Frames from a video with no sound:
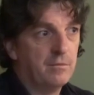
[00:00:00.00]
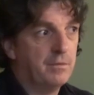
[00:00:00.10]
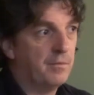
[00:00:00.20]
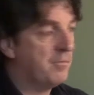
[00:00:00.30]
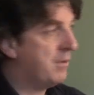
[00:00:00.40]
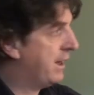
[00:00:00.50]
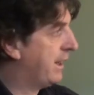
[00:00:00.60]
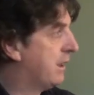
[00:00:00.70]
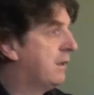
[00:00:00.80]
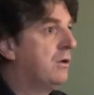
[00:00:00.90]
but
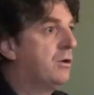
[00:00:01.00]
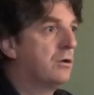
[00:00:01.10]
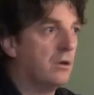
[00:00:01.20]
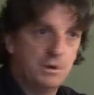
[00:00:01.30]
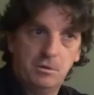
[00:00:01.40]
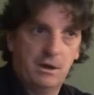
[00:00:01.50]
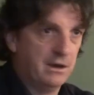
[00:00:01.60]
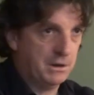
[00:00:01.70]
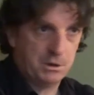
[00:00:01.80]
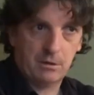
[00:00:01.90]
my God, you
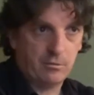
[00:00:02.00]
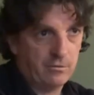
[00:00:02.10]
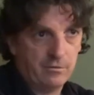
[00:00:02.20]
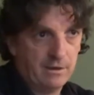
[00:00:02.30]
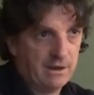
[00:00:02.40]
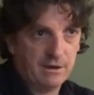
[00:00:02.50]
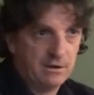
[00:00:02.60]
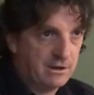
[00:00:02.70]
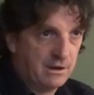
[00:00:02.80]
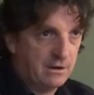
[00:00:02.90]
get in trouble for that in
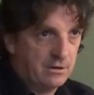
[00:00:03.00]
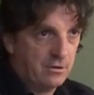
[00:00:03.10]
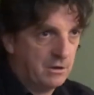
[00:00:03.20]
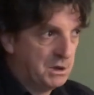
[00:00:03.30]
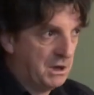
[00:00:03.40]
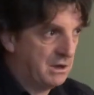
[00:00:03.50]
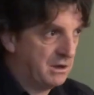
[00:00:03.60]
Scientology.